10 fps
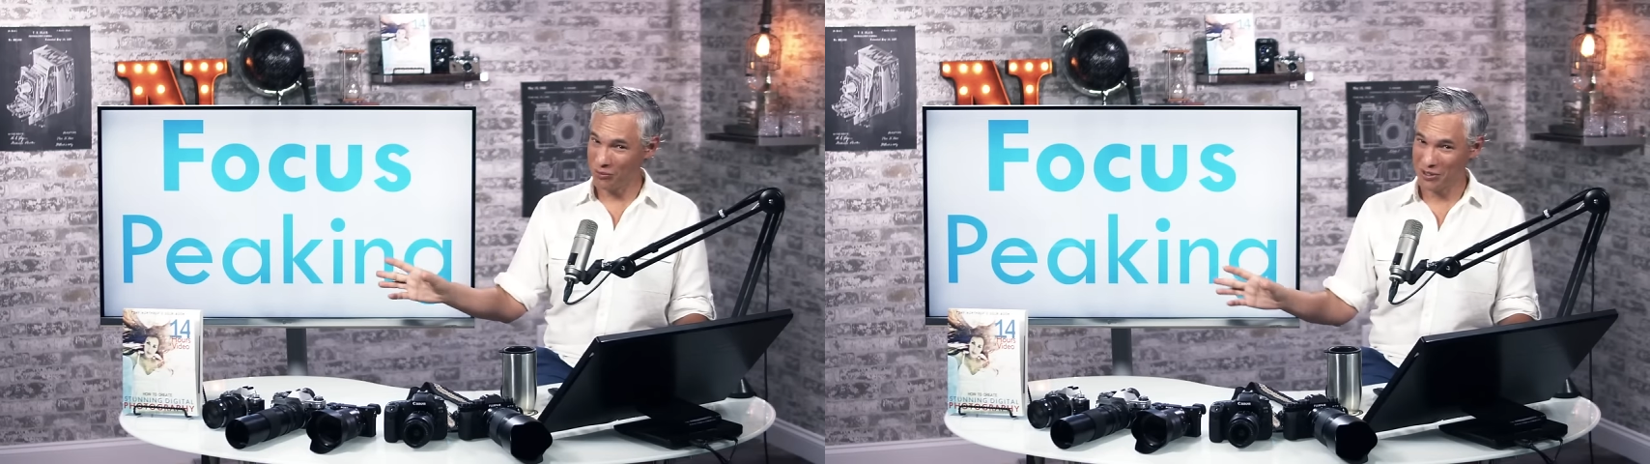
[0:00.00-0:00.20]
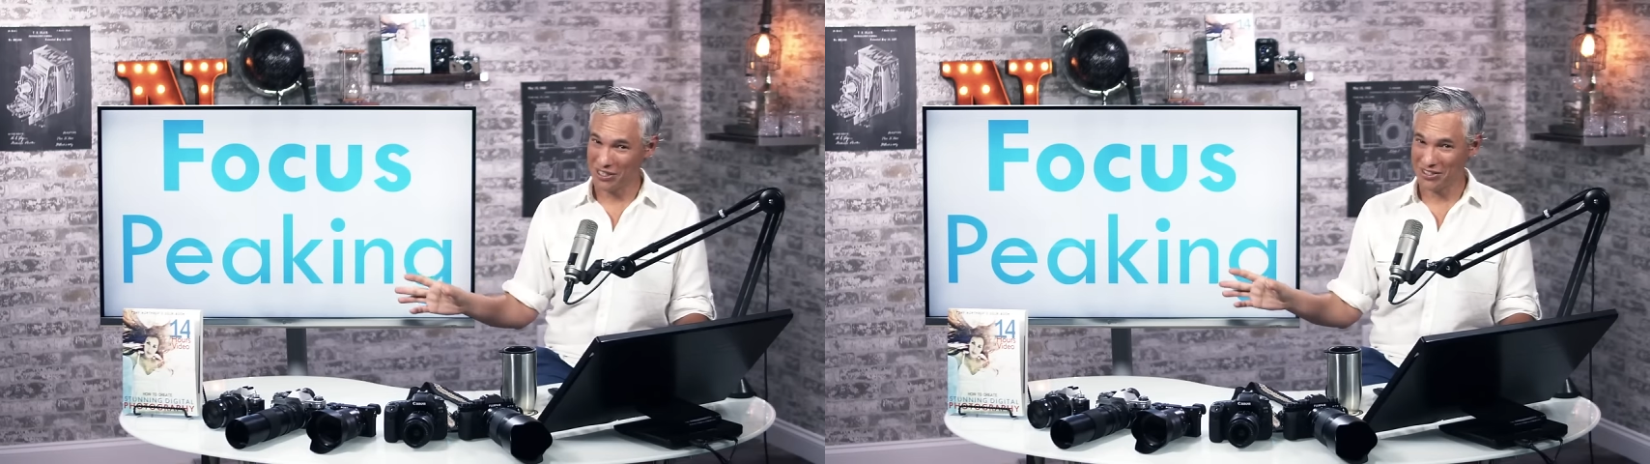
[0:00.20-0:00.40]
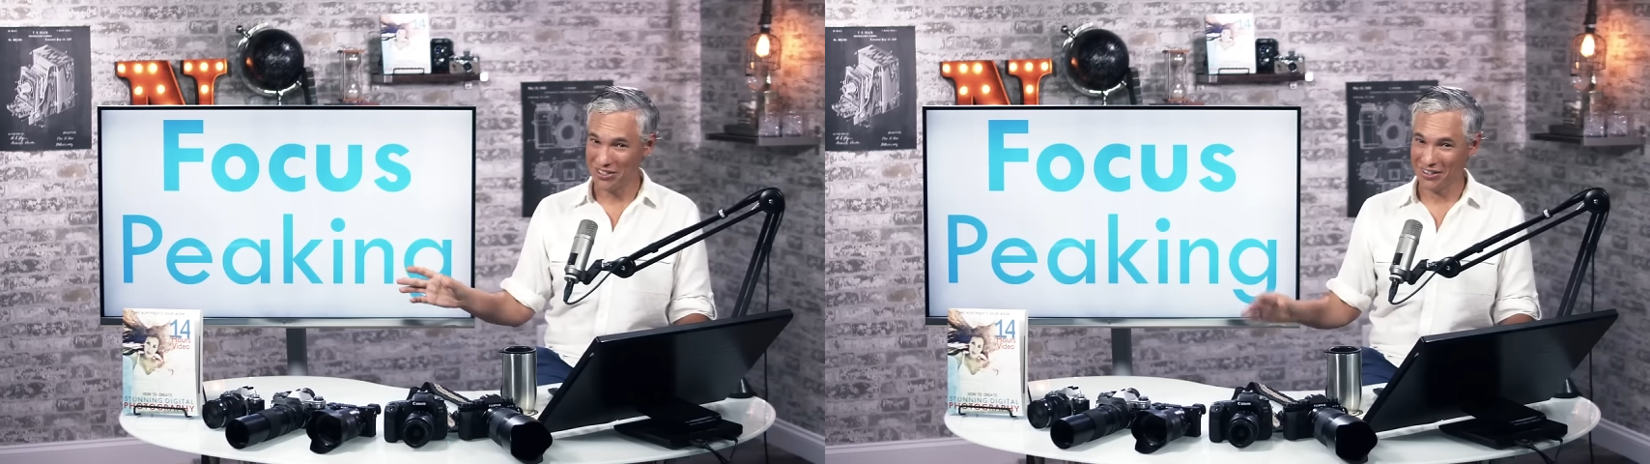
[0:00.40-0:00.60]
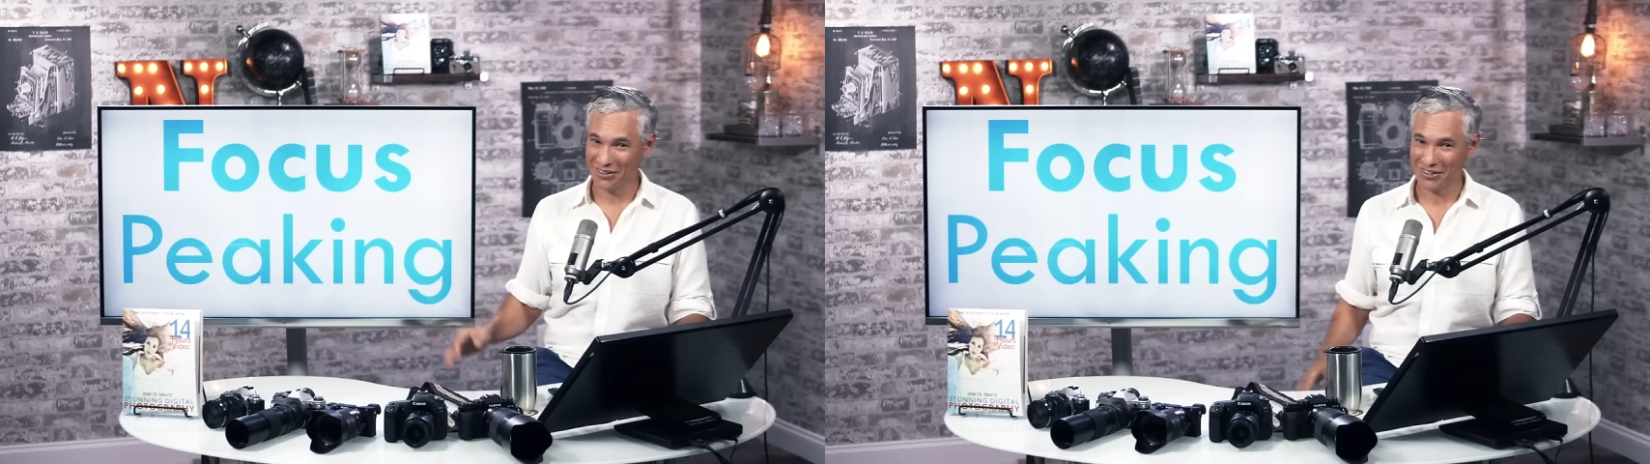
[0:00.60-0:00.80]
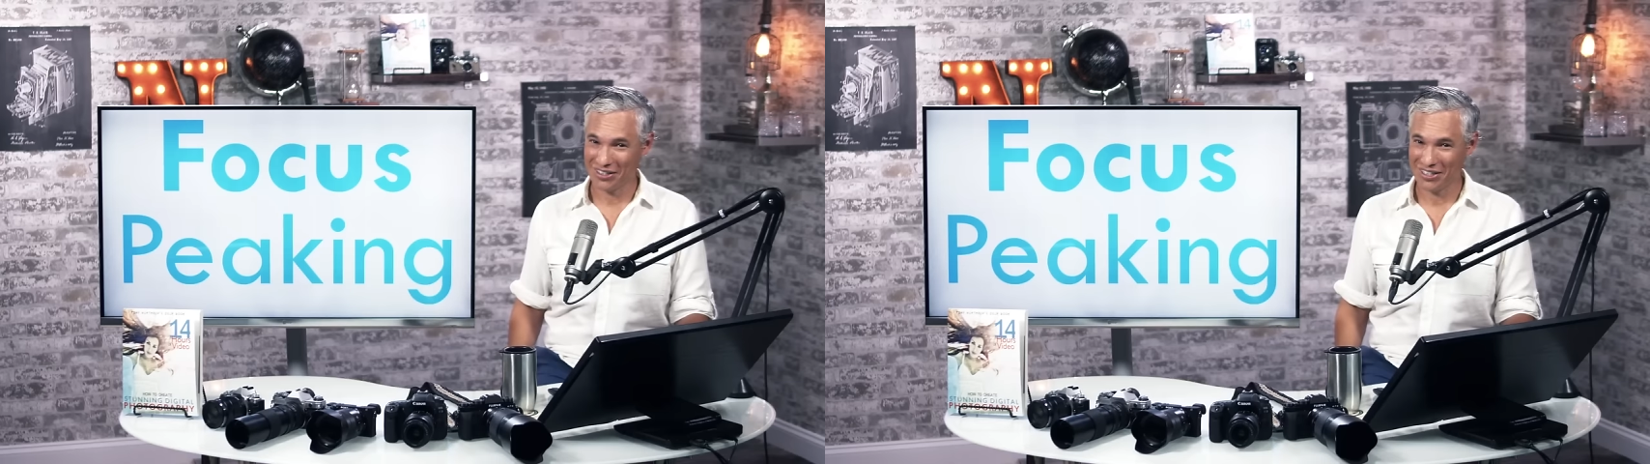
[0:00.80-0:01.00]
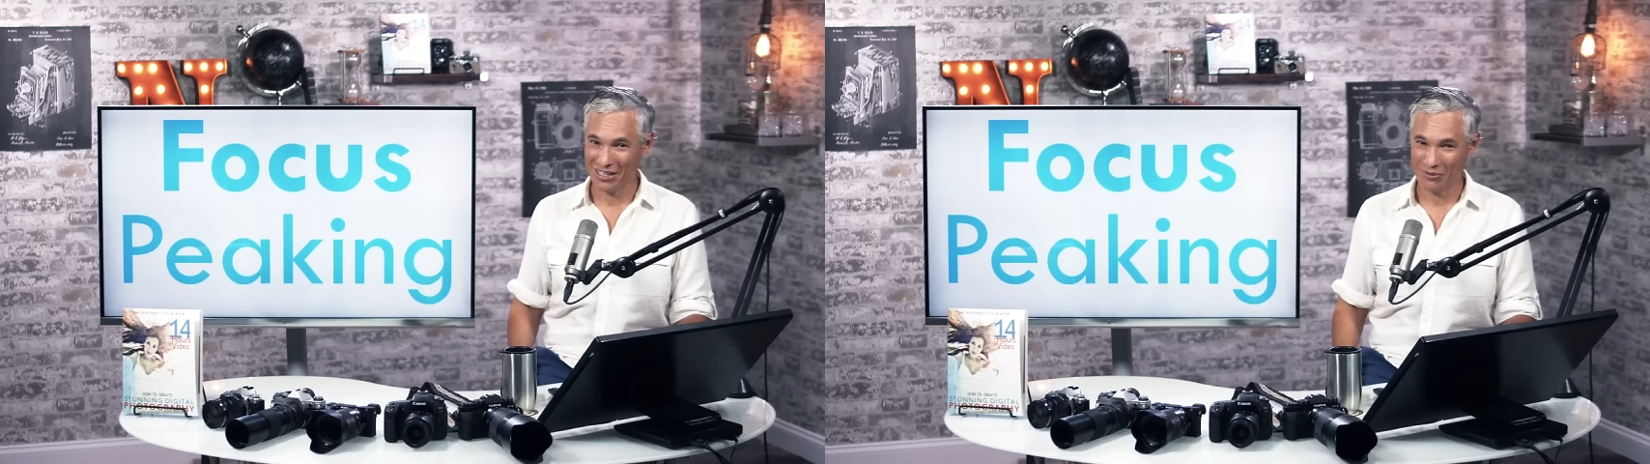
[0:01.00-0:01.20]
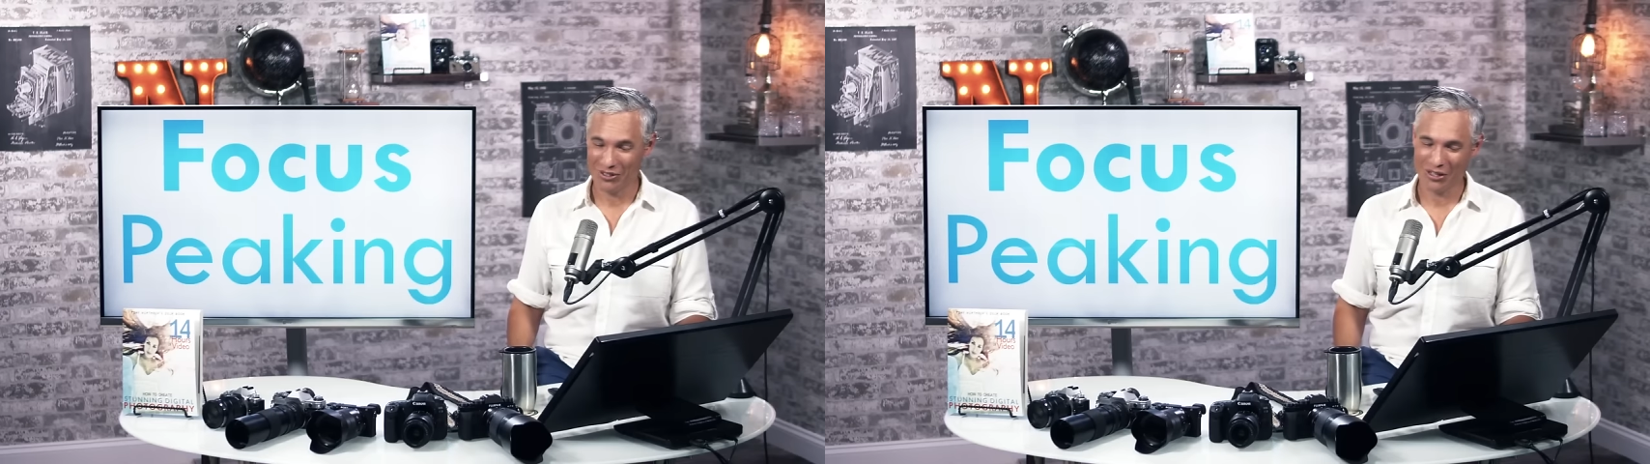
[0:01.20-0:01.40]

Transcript: updates to other cameras.